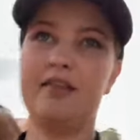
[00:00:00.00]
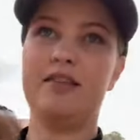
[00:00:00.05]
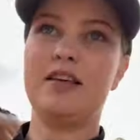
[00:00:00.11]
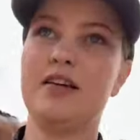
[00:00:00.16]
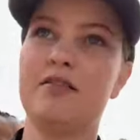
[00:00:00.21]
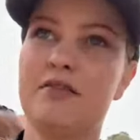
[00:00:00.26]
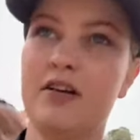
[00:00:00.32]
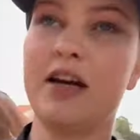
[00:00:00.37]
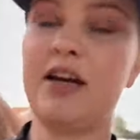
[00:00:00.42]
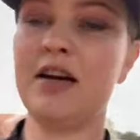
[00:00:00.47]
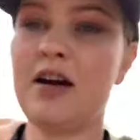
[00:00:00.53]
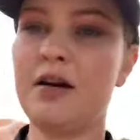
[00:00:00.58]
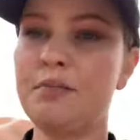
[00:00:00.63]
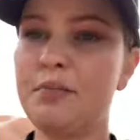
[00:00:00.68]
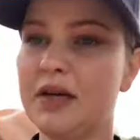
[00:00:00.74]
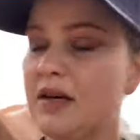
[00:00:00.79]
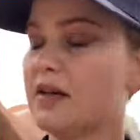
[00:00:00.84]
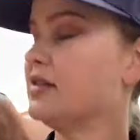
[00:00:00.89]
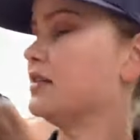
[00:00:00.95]
the arena
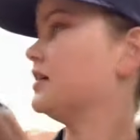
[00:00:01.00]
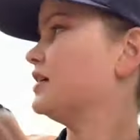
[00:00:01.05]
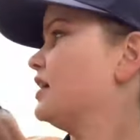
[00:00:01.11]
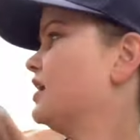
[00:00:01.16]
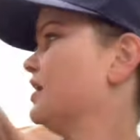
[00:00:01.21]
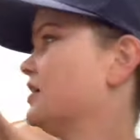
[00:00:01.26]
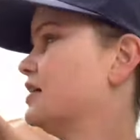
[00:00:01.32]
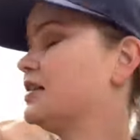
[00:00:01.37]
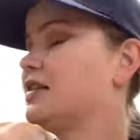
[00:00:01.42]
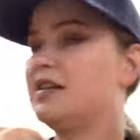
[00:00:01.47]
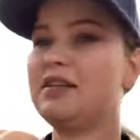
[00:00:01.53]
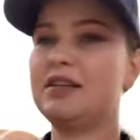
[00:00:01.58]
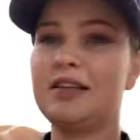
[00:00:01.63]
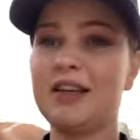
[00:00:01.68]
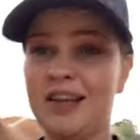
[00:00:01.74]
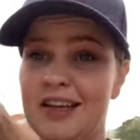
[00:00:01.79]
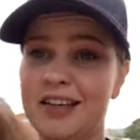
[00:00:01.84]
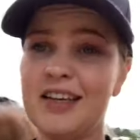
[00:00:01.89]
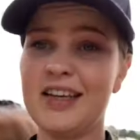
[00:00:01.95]
because it's
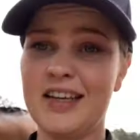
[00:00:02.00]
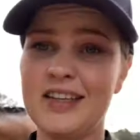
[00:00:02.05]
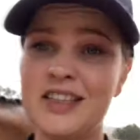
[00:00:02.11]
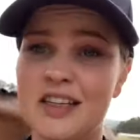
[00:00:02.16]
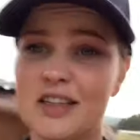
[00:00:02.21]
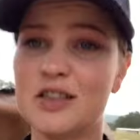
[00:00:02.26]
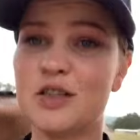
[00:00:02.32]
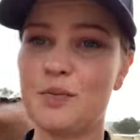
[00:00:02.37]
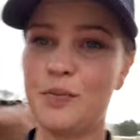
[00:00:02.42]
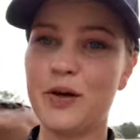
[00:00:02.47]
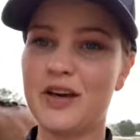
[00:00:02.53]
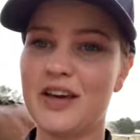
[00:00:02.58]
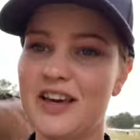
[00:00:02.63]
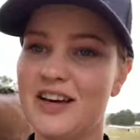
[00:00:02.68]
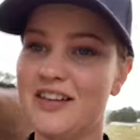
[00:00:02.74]
a spooky